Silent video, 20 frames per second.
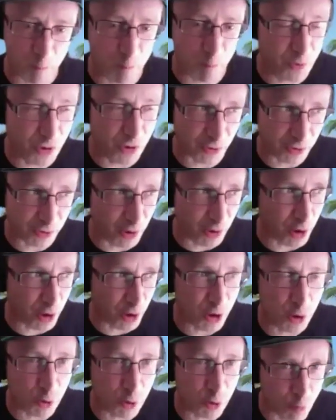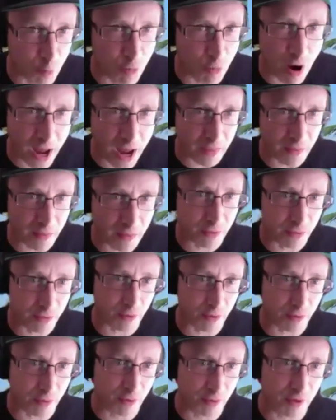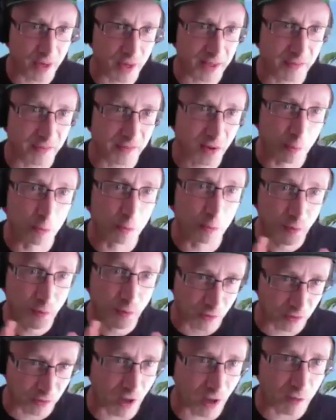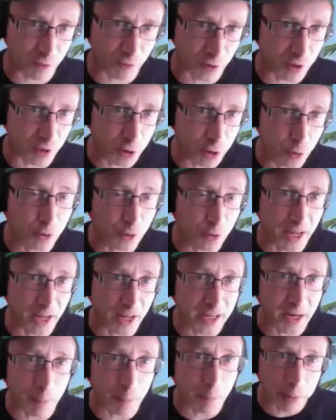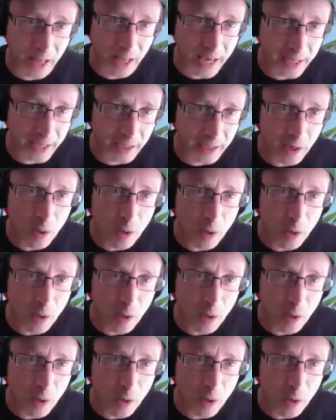just a huge breadth in terms of the stuff that you can end up playing,